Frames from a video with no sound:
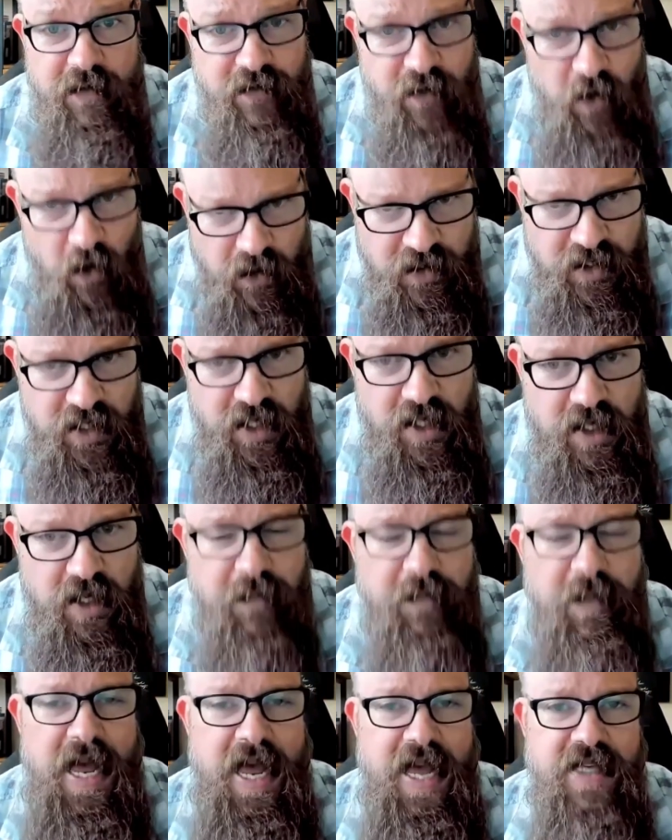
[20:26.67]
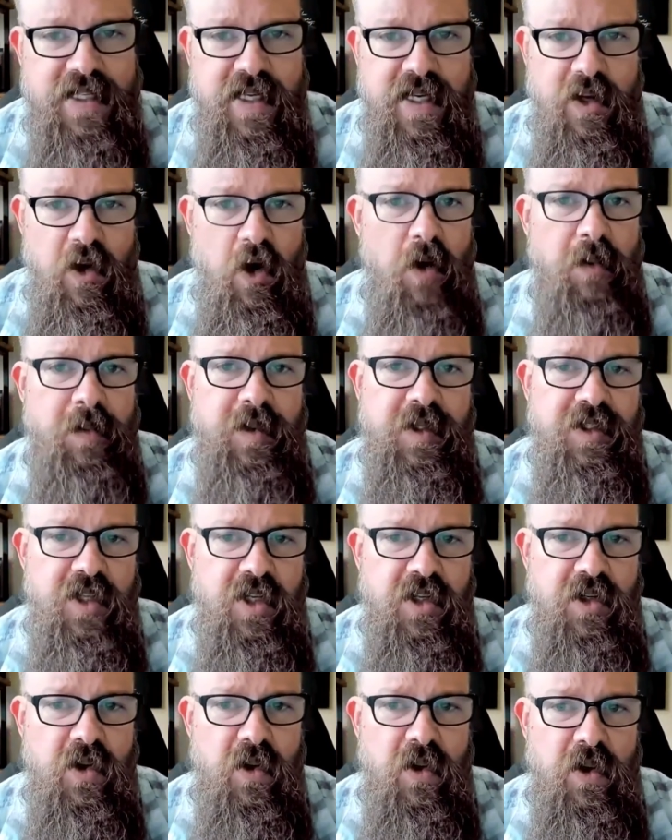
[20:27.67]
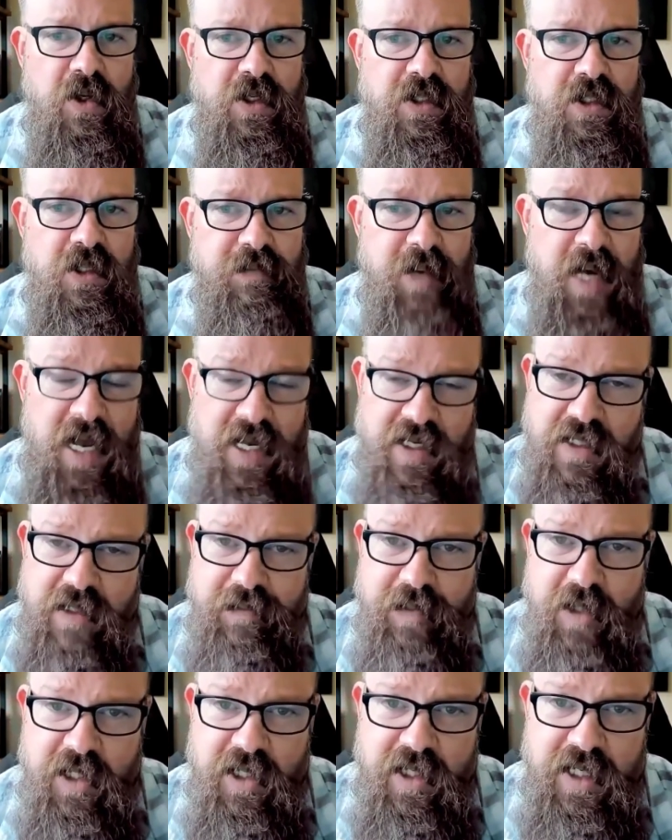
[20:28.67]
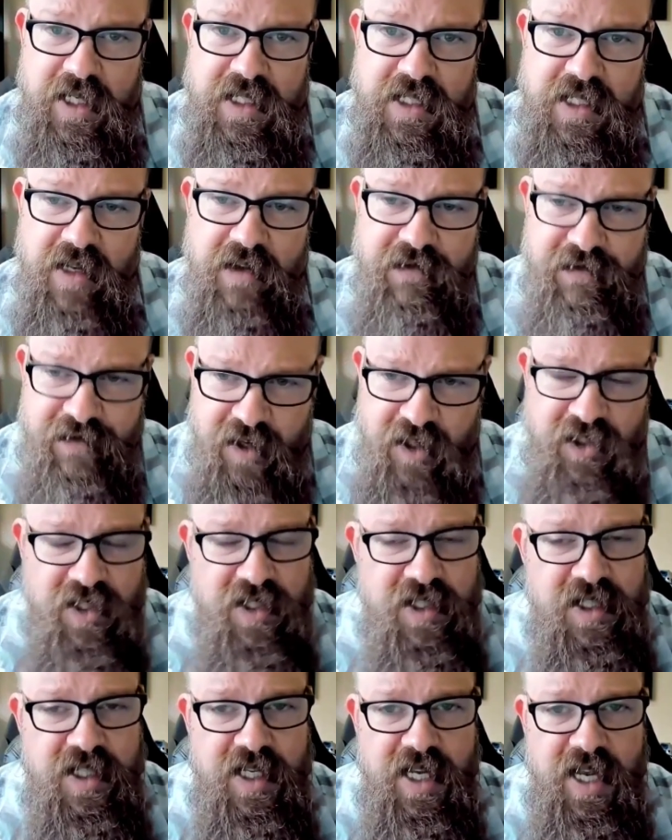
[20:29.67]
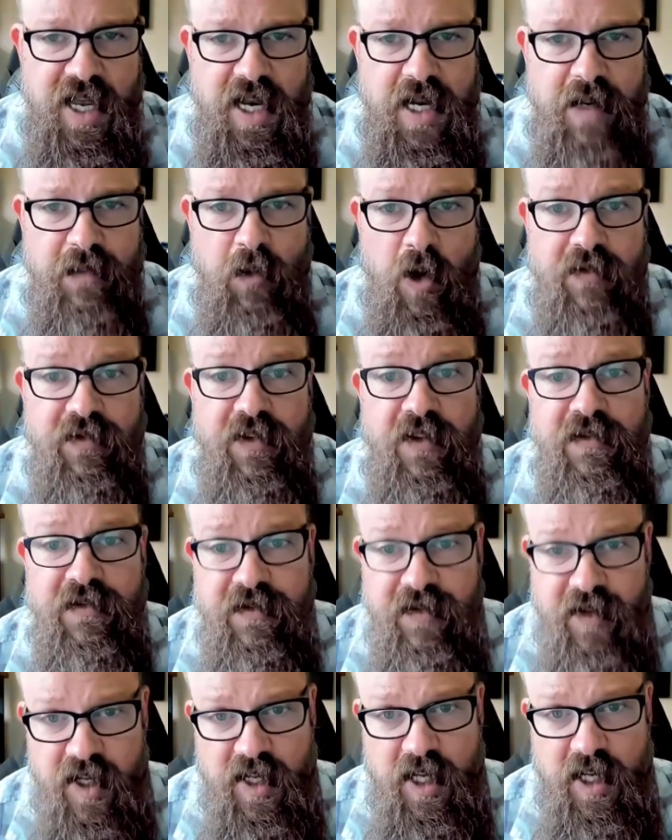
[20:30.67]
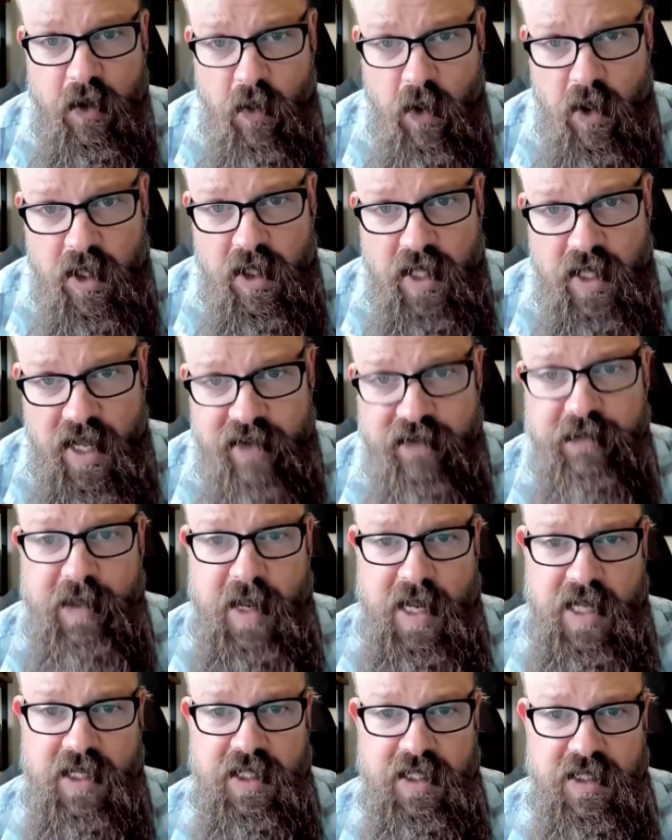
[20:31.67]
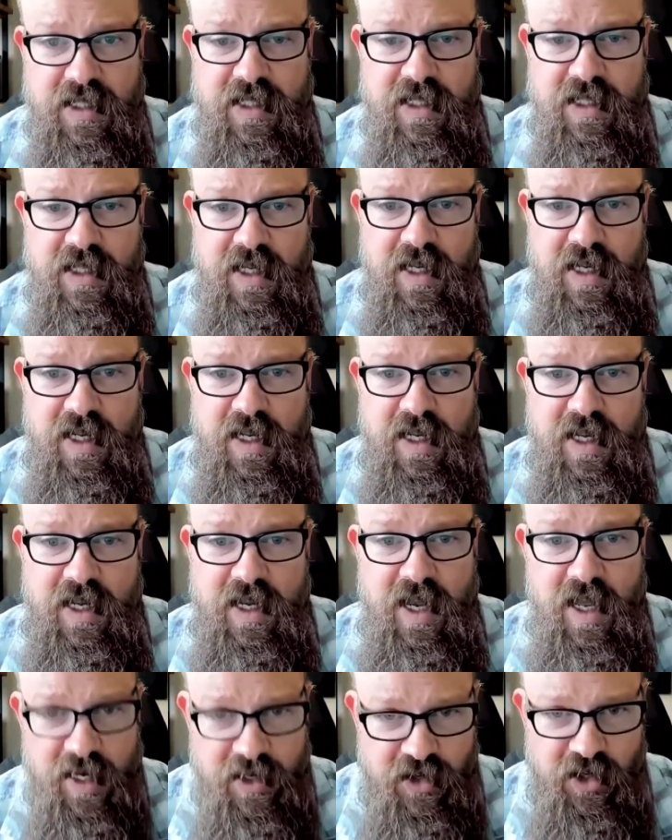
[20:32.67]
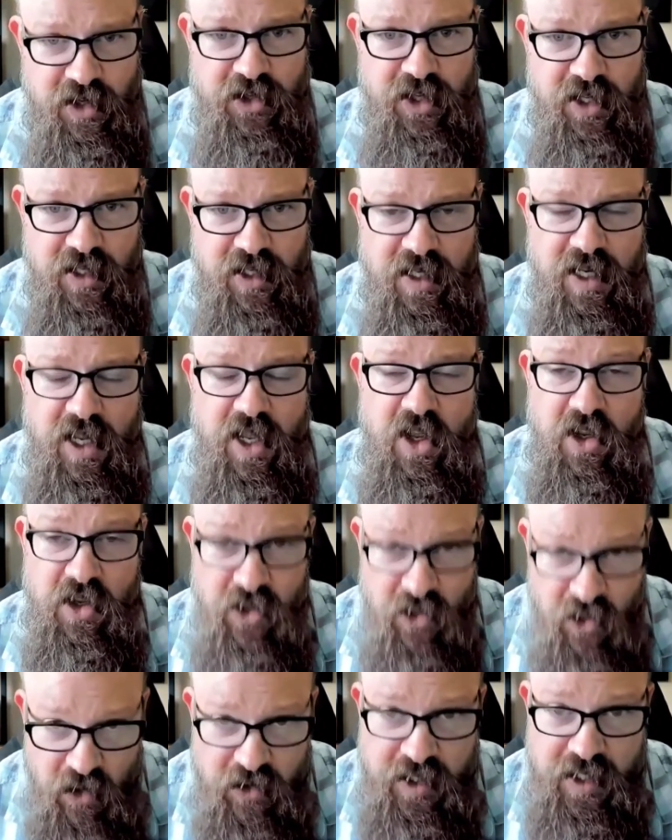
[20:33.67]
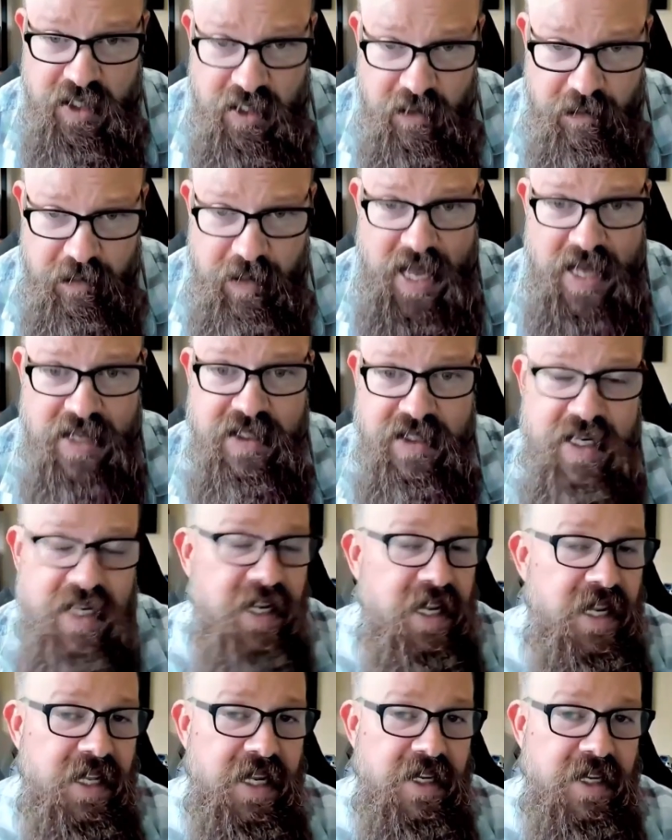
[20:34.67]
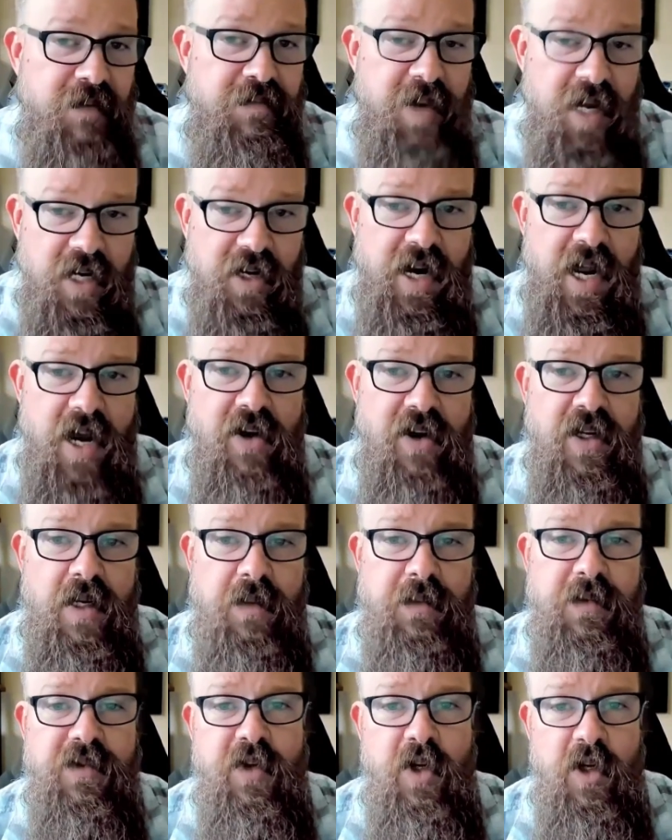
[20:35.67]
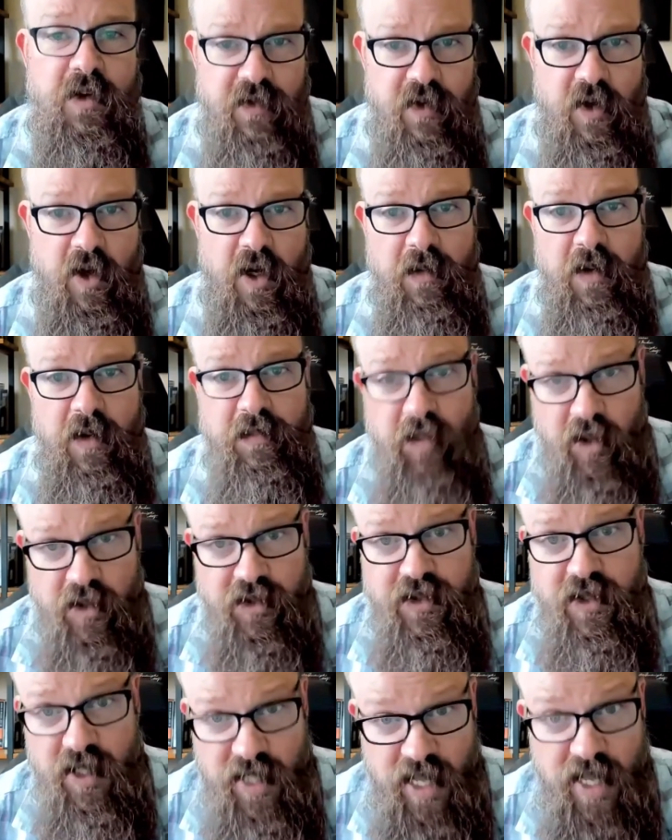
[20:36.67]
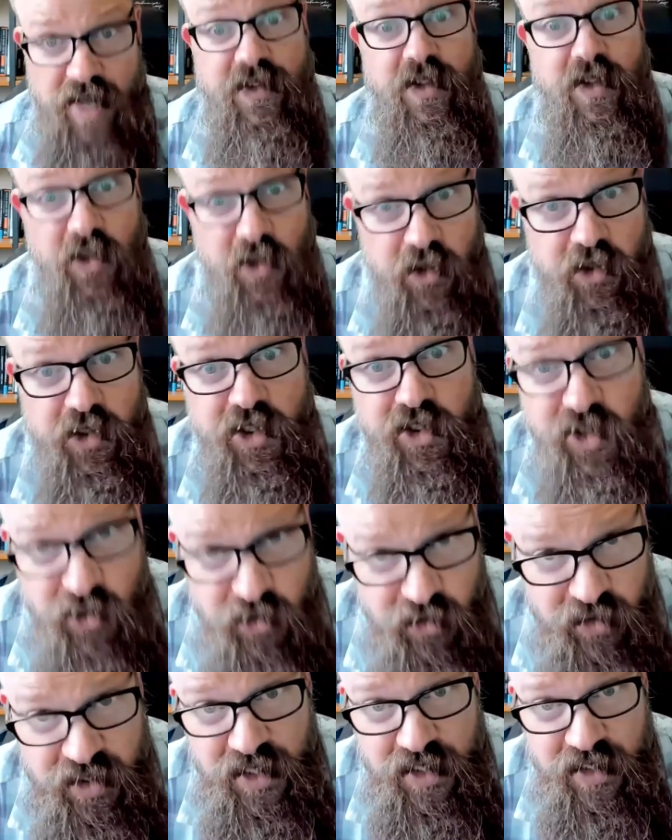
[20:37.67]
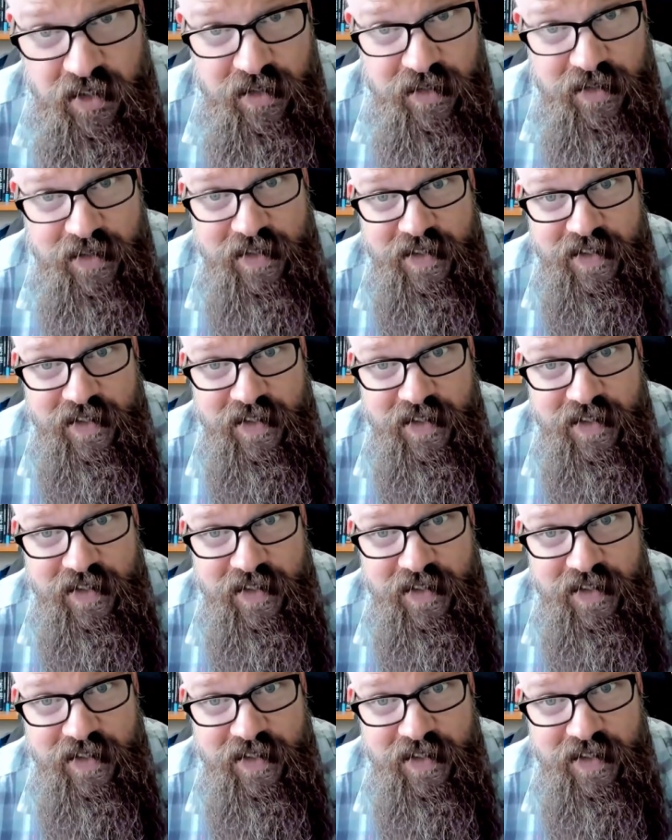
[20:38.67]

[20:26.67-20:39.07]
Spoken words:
but focusing on capacity opens the doors to possibilities, efficiency, and a more fulfilling work-life balance. In addition, using capacity can lead to better outcomes for your firm and personal life, so you should use it.